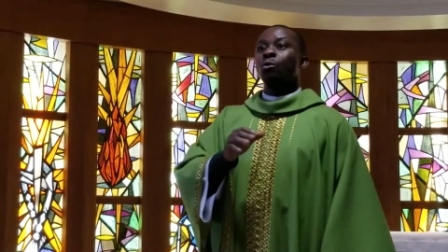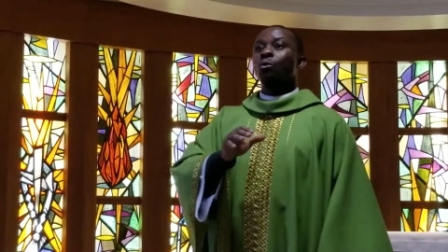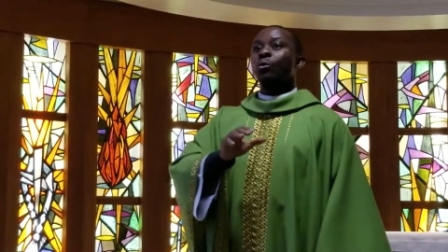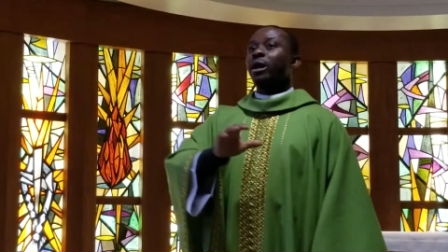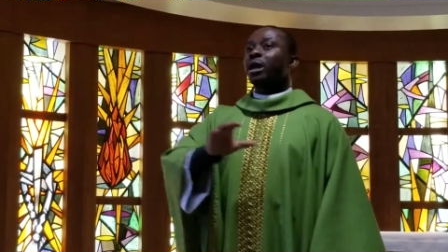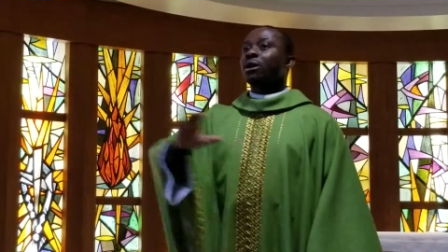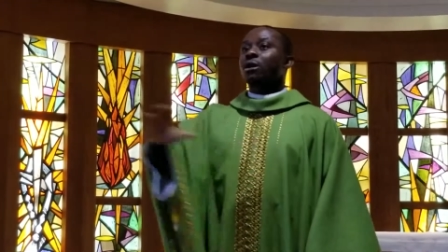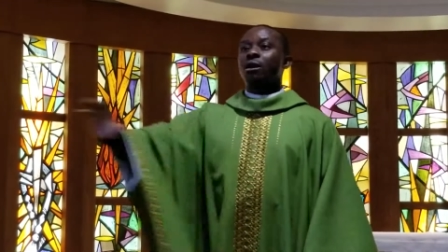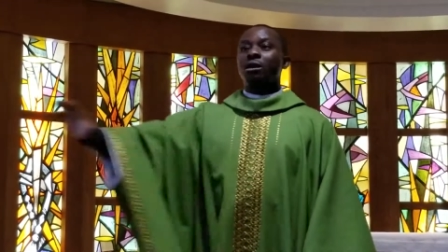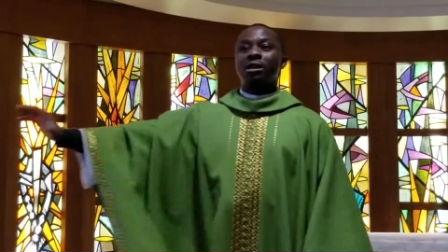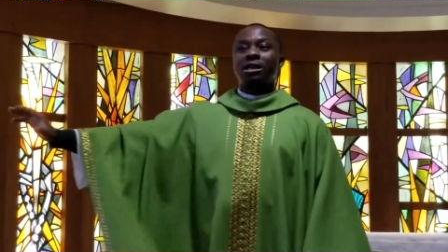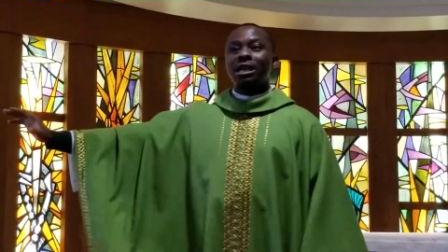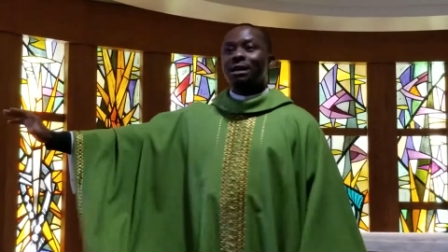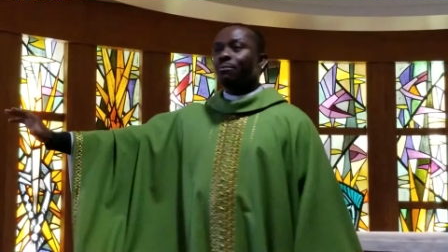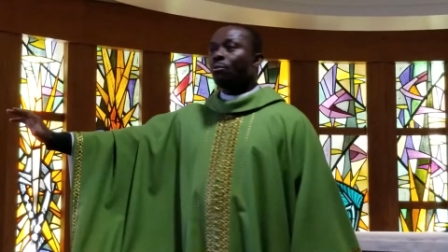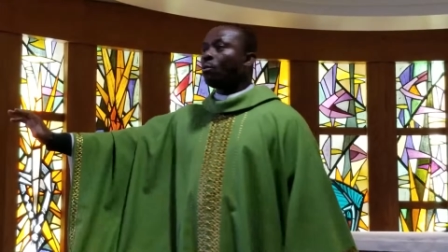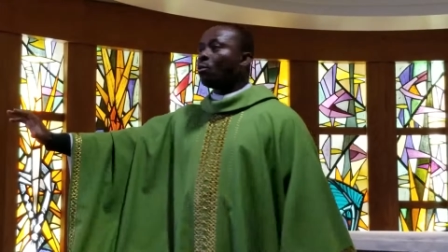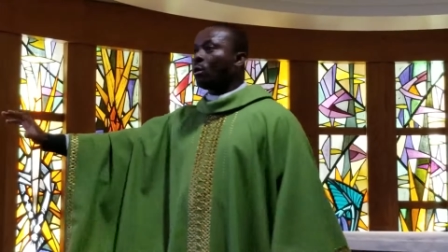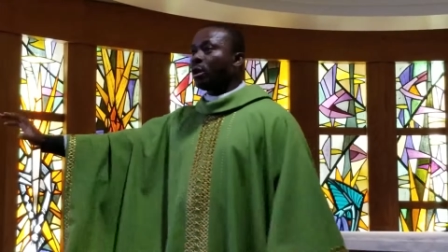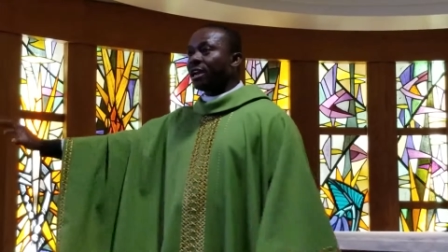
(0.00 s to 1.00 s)
we
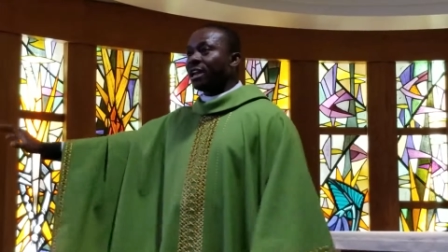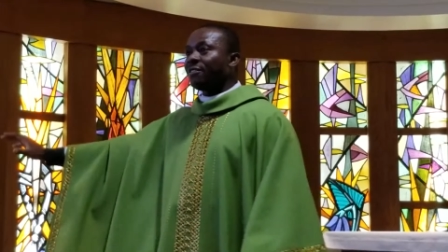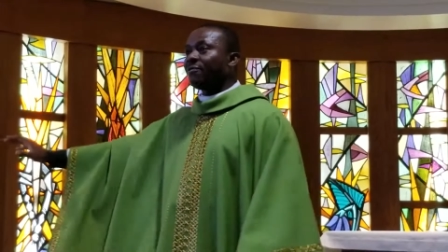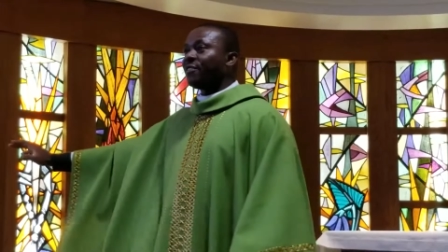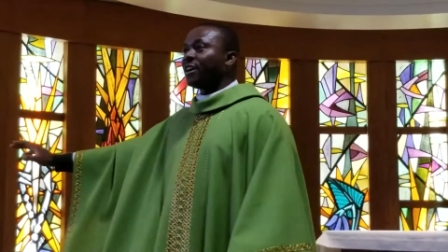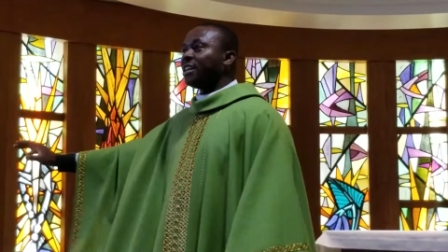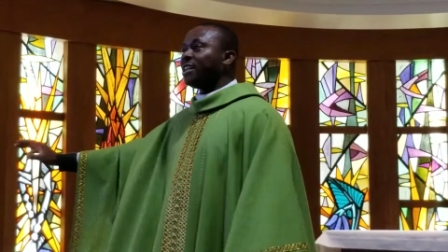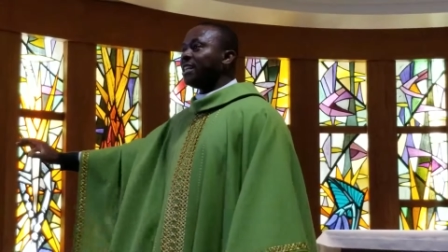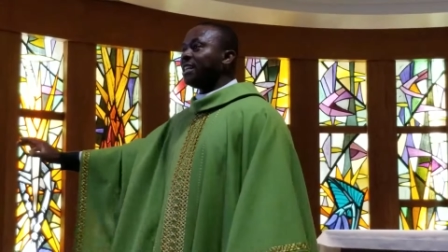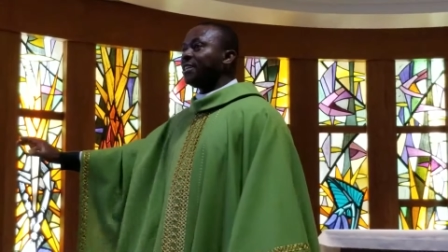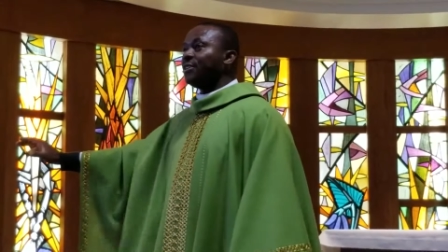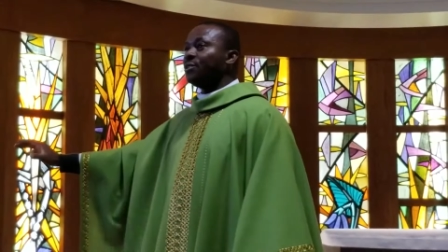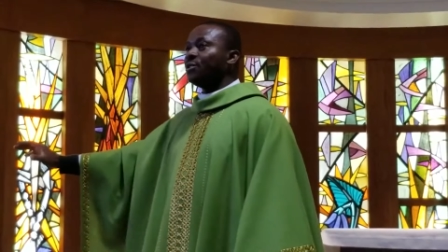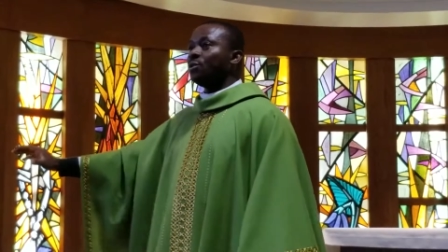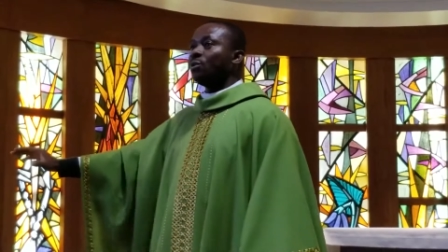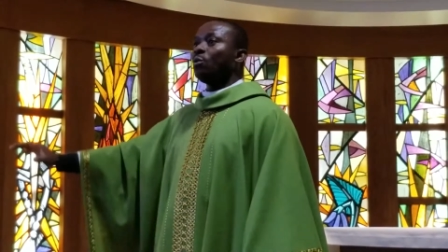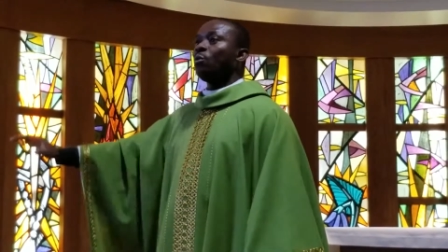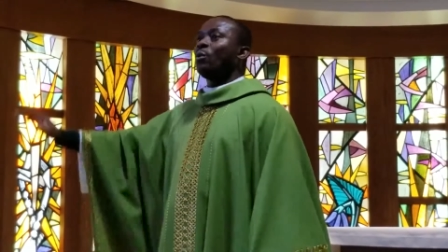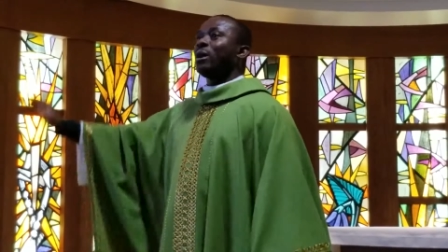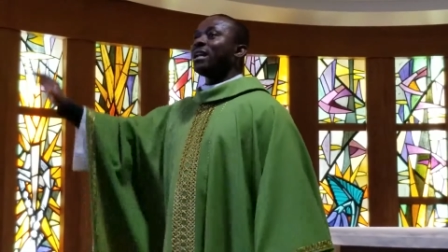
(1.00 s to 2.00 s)
condemn whatever they
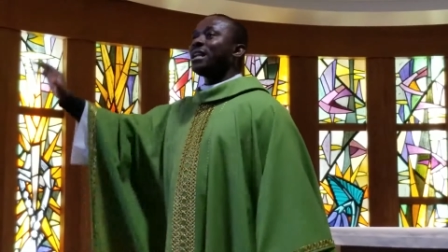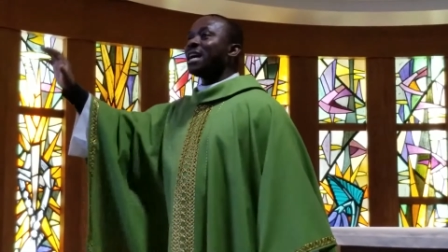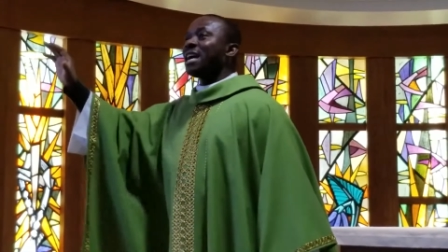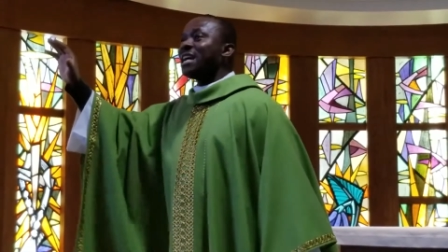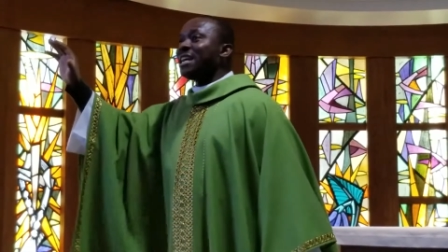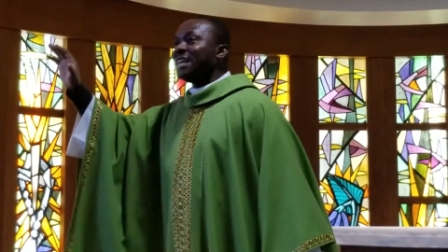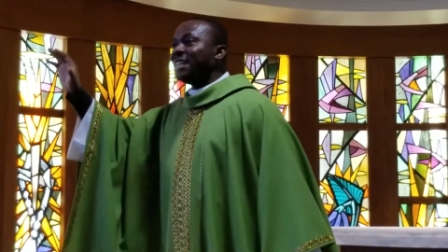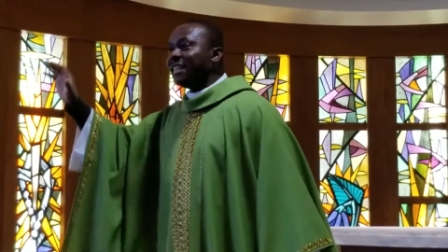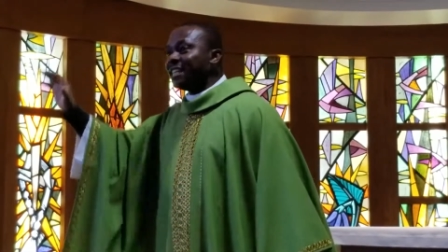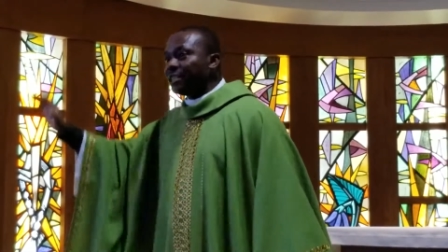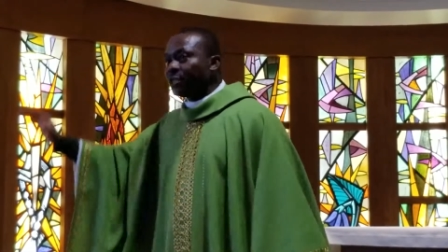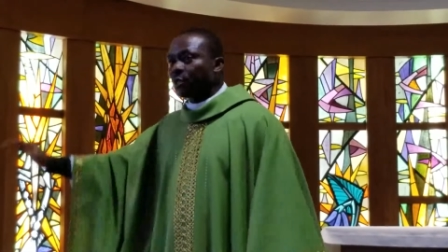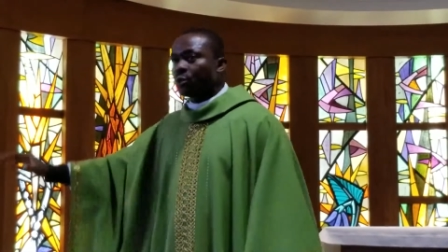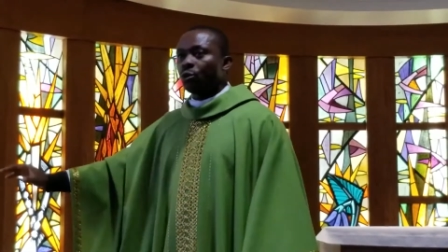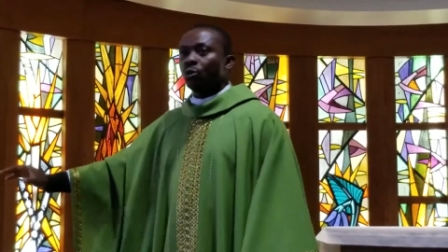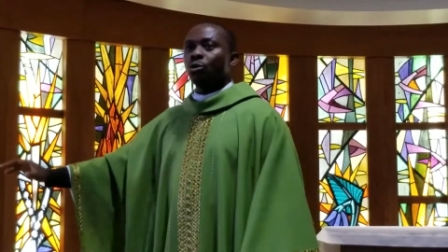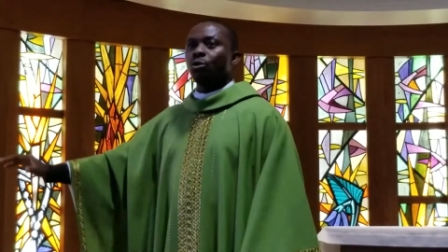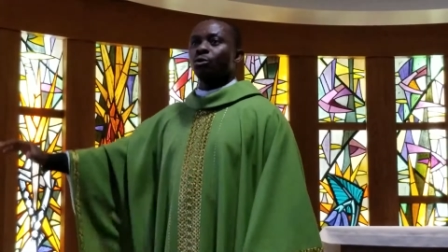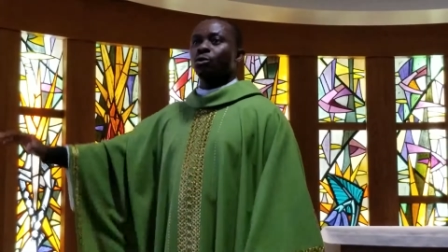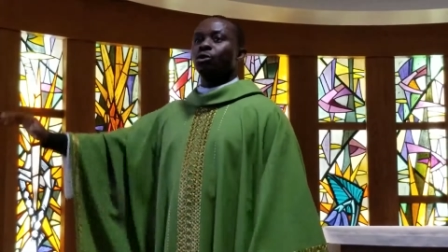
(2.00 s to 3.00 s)
do, whether it is
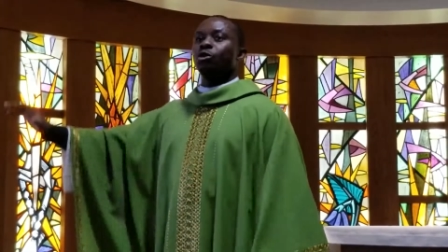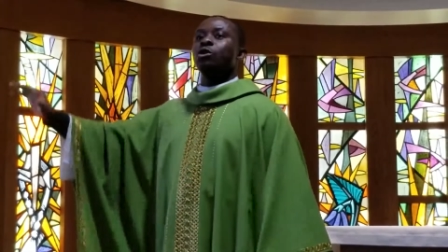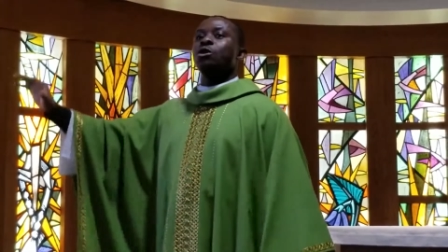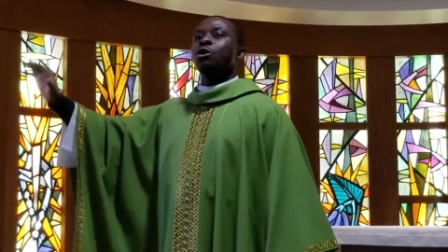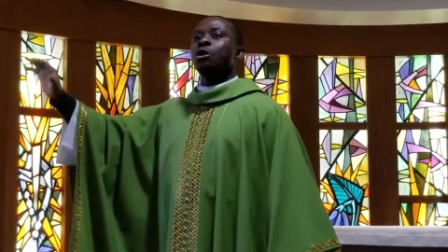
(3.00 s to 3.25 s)
good